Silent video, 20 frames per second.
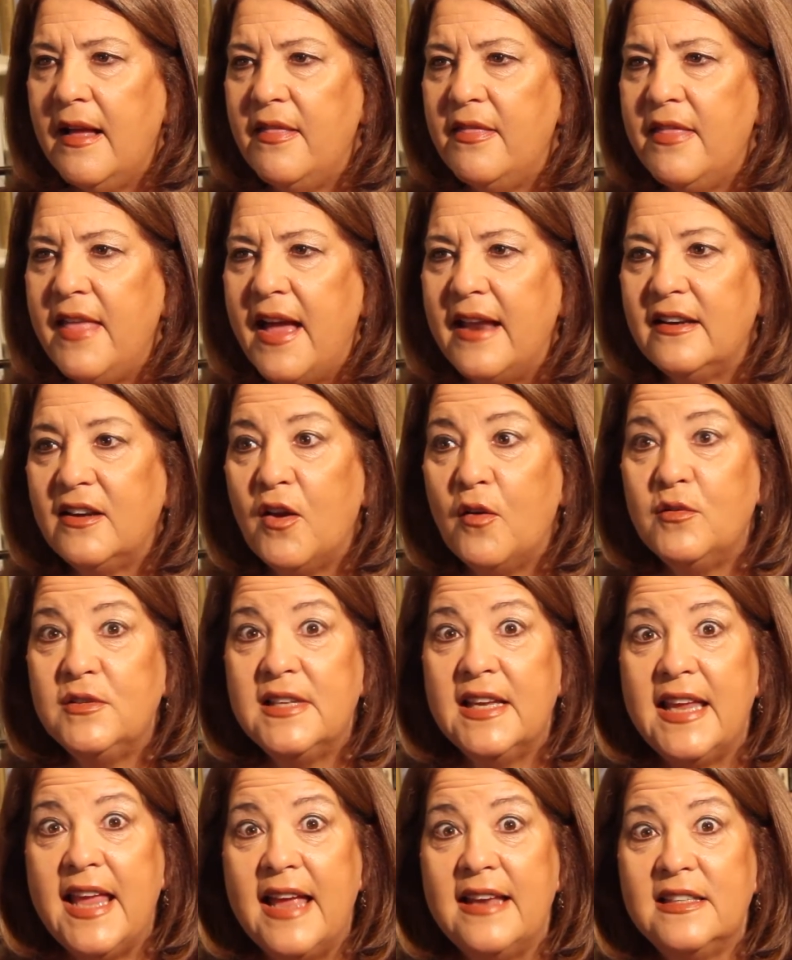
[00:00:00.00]
that goes
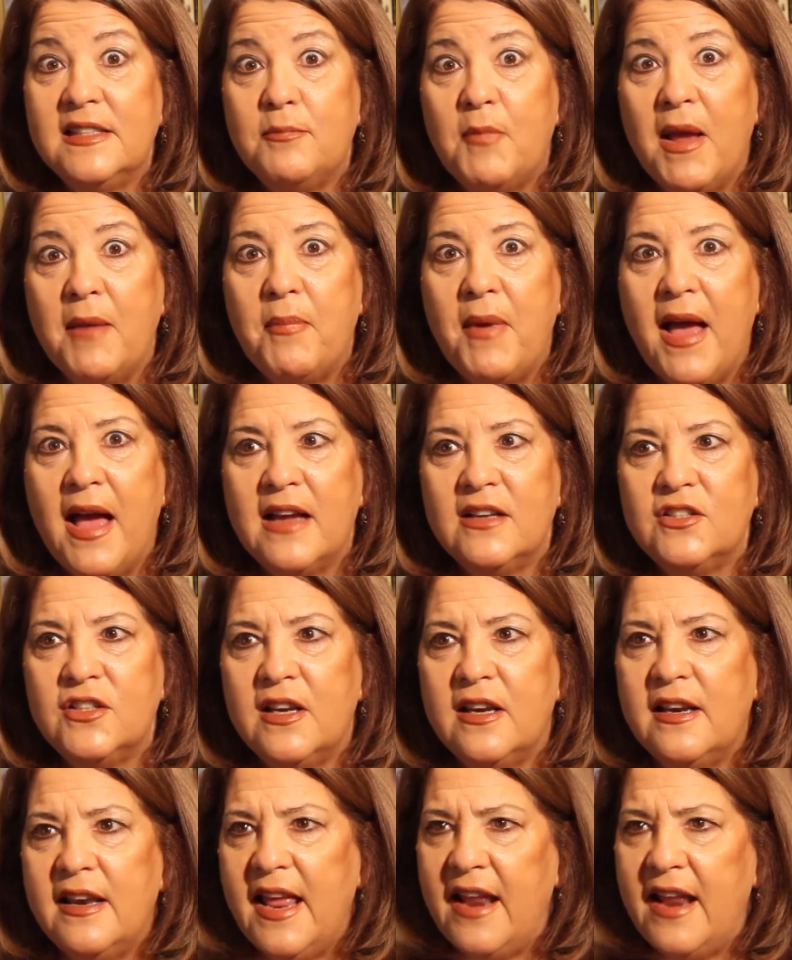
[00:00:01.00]
against my passion,